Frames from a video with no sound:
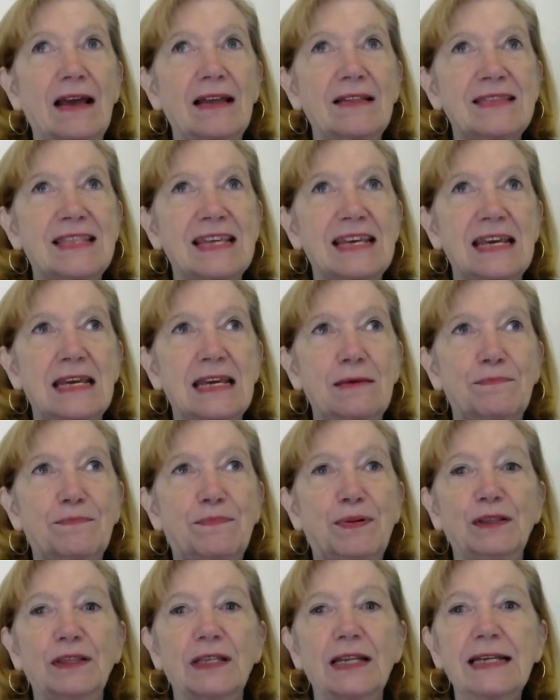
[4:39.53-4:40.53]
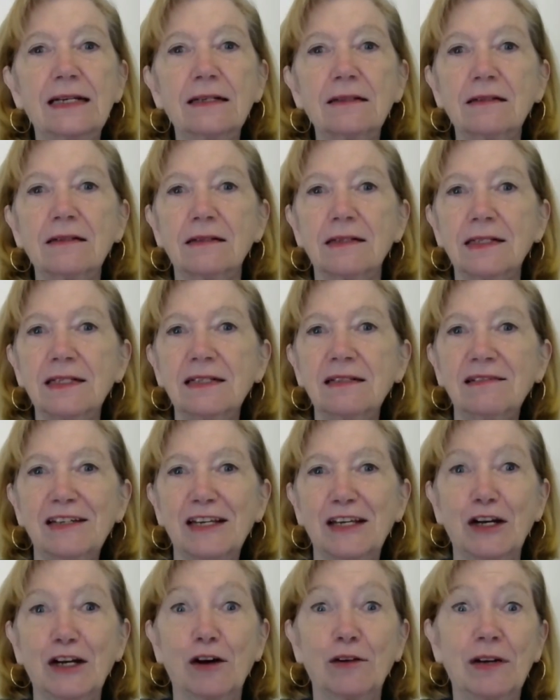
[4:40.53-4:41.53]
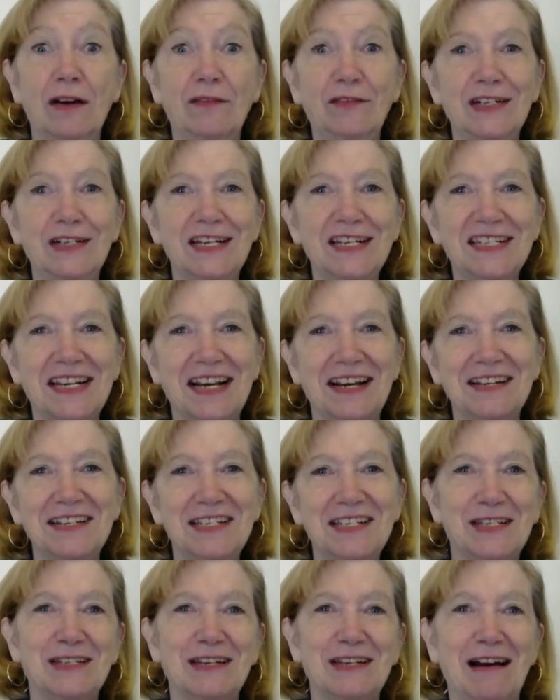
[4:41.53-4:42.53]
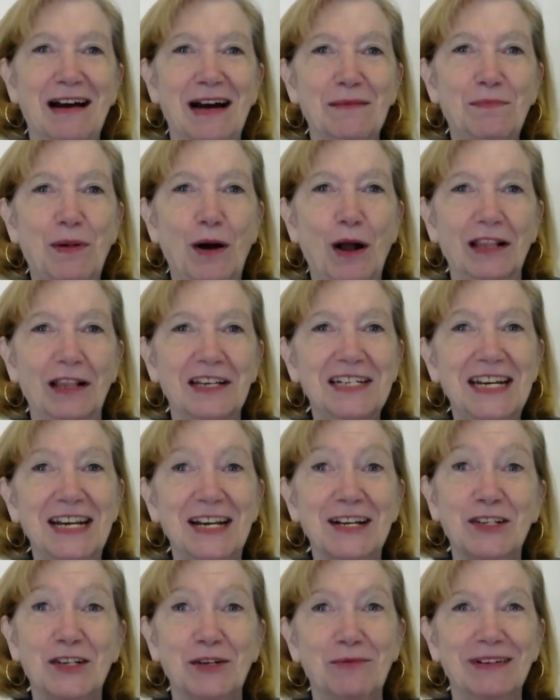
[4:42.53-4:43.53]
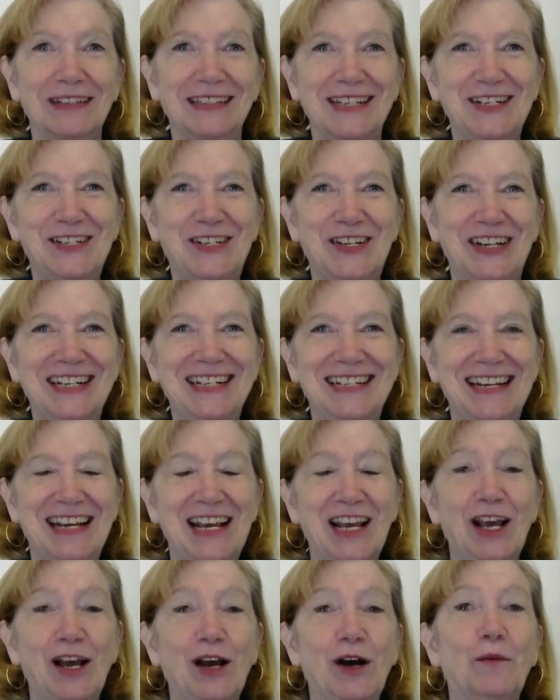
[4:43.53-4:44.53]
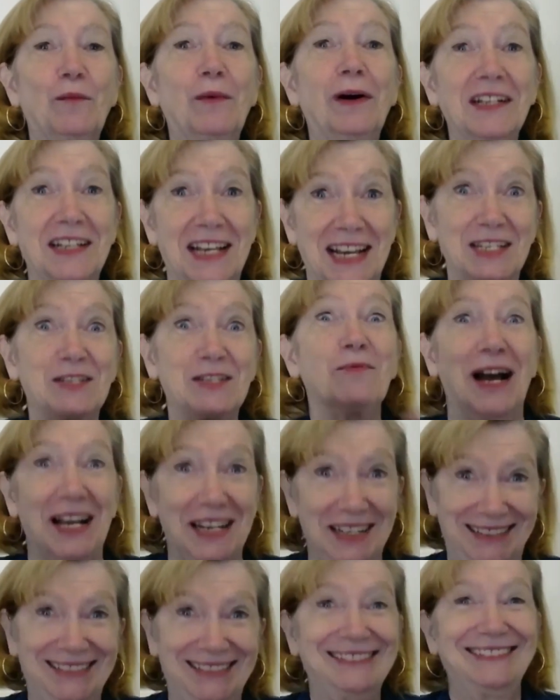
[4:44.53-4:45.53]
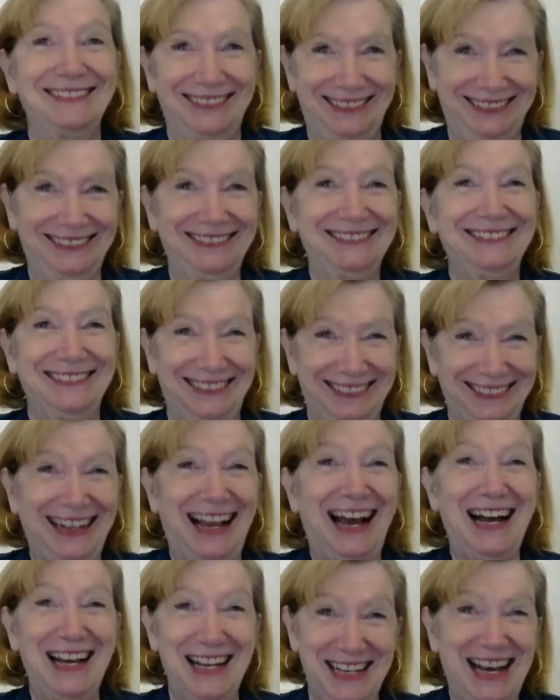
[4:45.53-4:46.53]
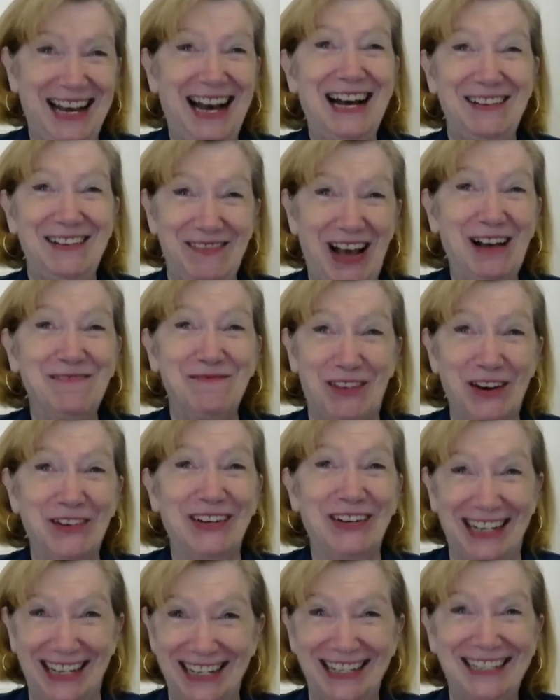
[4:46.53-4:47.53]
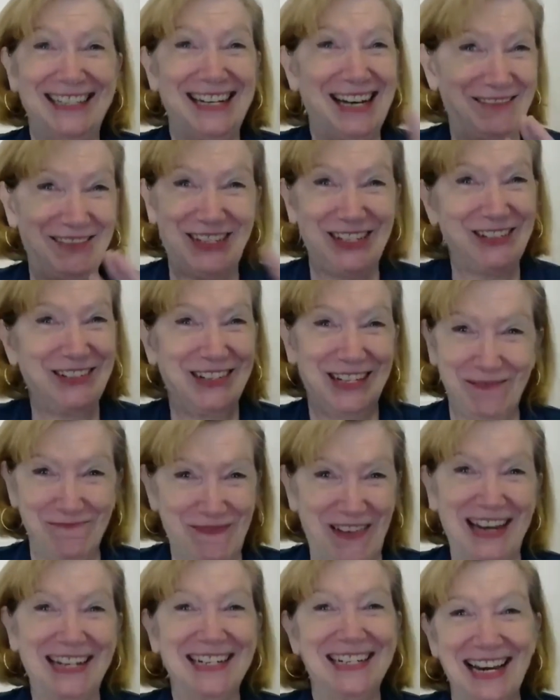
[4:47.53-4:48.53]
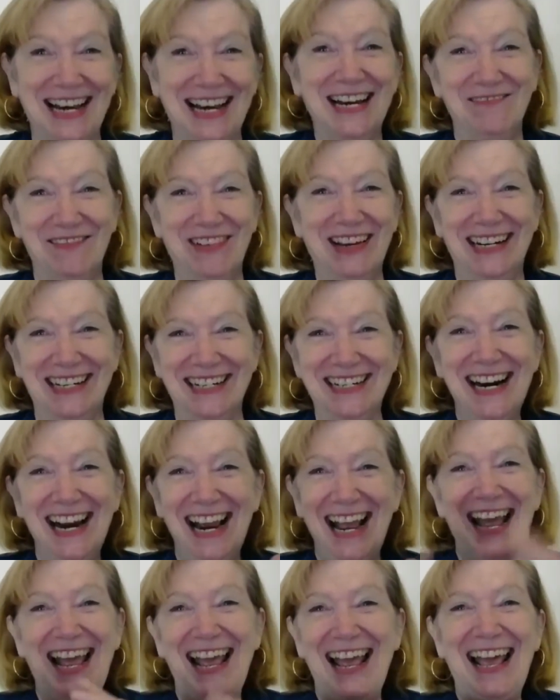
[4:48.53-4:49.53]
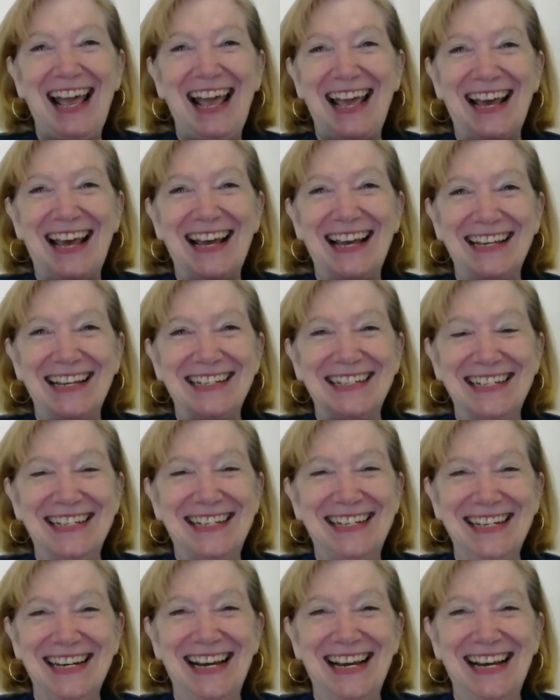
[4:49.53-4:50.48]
the political, never discuss politics or religion. Well, guess what? I'm doing it. I'm doing it big time here. And